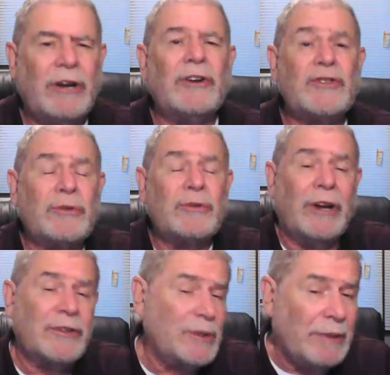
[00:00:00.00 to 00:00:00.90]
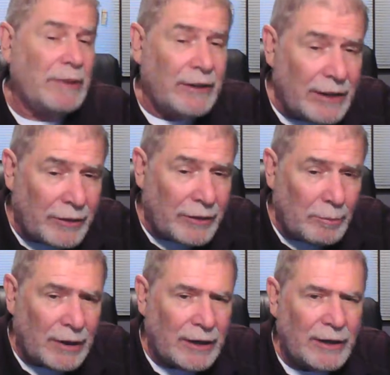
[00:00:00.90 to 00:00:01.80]
also talks about another
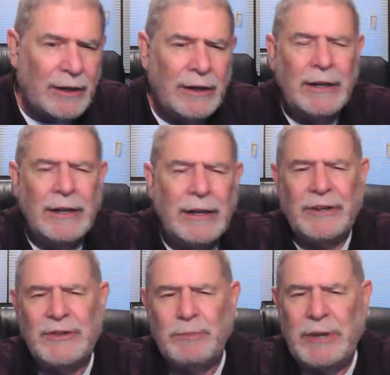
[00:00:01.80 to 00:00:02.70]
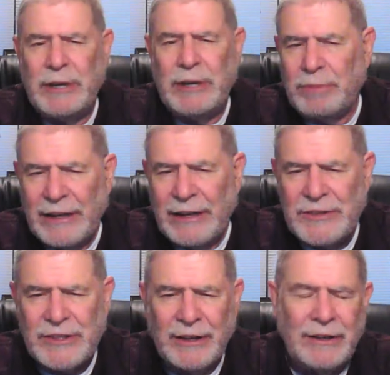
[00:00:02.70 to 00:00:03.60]
mark that is being
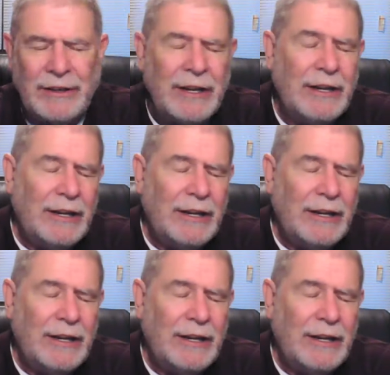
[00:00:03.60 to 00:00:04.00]
placed on